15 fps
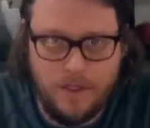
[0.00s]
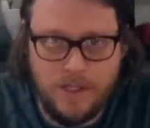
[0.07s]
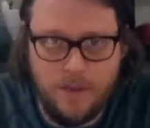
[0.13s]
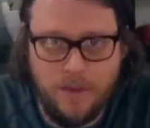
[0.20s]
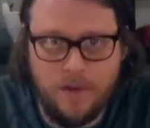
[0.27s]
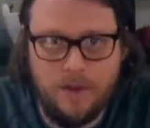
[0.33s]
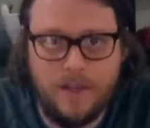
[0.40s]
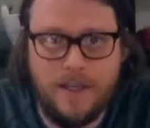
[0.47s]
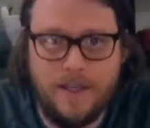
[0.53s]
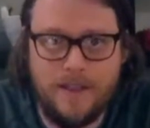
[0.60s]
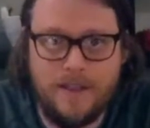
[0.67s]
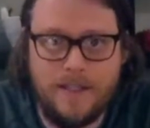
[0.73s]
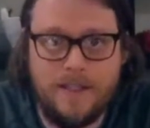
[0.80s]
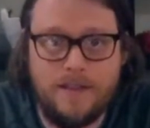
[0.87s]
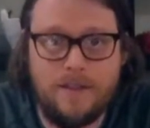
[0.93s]
So we're
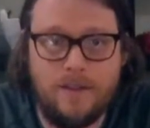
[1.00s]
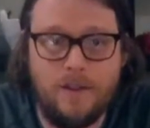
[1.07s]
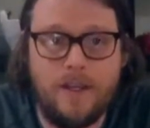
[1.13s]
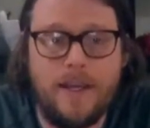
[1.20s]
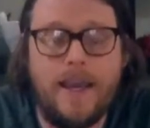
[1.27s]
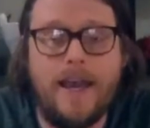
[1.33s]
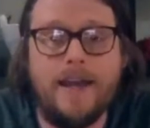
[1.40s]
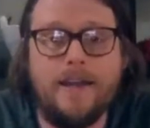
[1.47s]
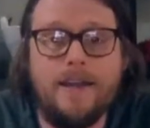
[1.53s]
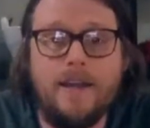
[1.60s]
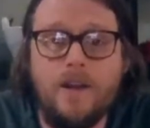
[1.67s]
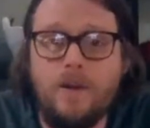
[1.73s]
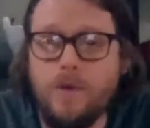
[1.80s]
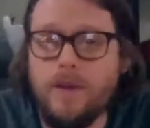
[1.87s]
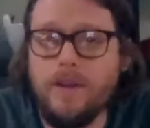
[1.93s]
looking at
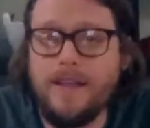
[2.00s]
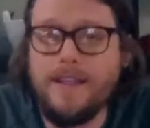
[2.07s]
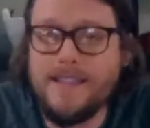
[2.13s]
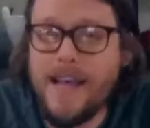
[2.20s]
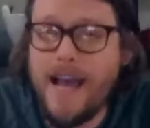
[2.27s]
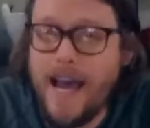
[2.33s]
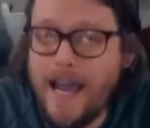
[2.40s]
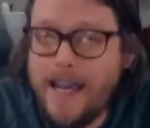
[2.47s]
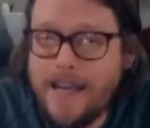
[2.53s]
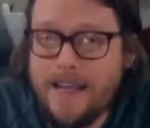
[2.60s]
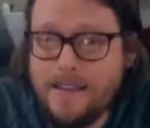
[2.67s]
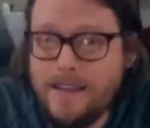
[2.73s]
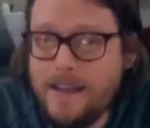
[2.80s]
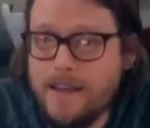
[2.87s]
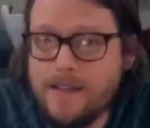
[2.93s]
really tiny
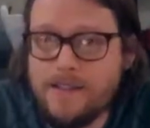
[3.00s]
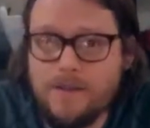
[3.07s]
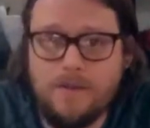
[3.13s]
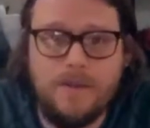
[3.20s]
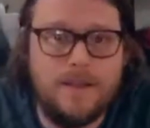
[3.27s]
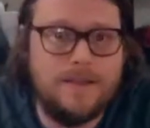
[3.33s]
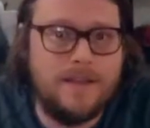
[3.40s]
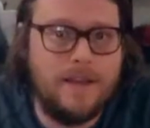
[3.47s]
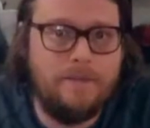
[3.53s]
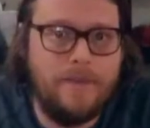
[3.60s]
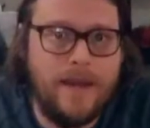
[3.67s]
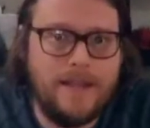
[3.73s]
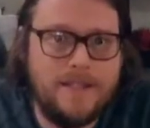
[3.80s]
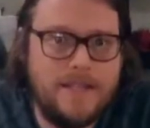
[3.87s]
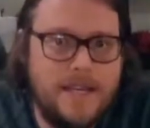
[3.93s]
things, so things like
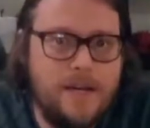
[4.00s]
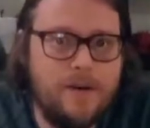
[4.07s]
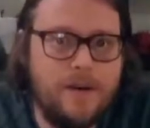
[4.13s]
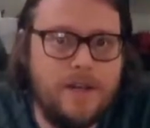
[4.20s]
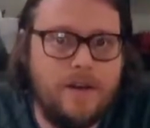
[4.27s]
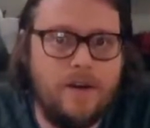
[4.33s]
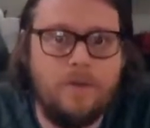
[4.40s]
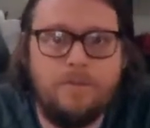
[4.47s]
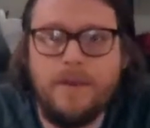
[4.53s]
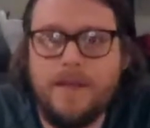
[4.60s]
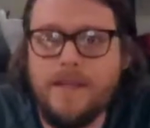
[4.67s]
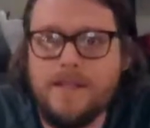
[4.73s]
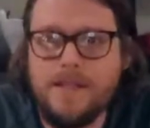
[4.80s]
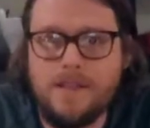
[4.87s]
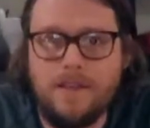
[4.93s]
bacteria or
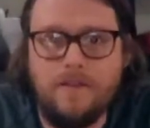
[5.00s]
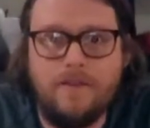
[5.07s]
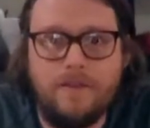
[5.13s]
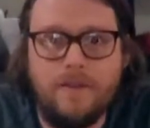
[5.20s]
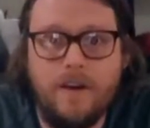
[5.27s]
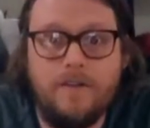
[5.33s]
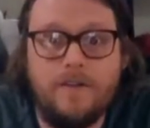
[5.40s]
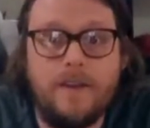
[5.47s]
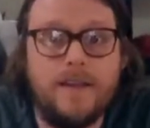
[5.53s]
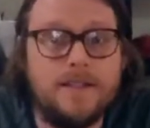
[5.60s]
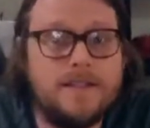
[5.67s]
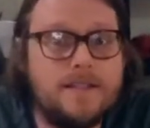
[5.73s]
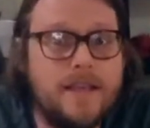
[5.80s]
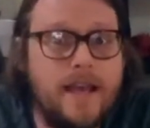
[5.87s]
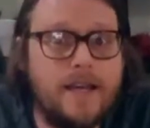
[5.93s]
pieces of
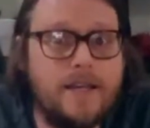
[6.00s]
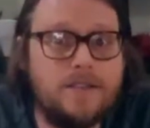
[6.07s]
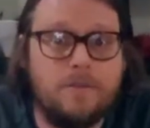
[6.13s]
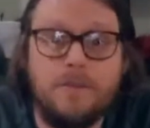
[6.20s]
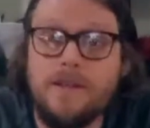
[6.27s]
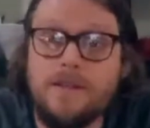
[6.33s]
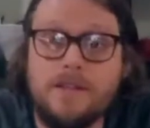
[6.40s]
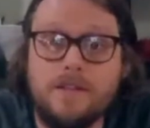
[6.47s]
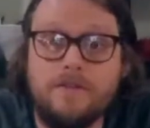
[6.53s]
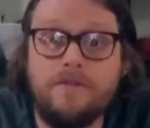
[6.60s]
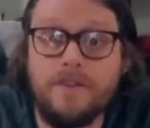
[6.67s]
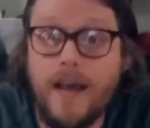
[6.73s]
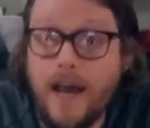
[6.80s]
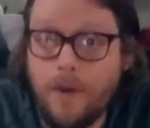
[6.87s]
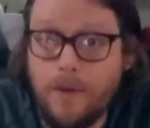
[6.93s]
insects or pieces of
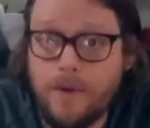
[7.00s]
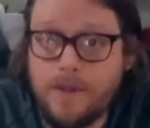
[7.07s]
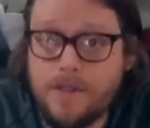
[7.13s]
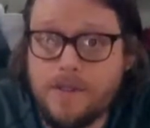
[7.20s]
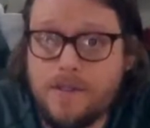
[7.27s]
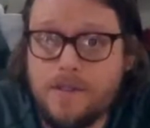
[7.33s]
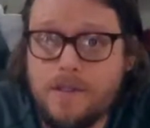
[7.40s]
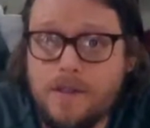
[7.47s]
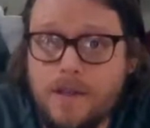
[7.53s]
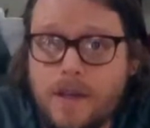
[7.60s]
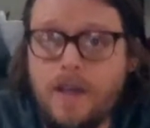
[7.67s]
flowers.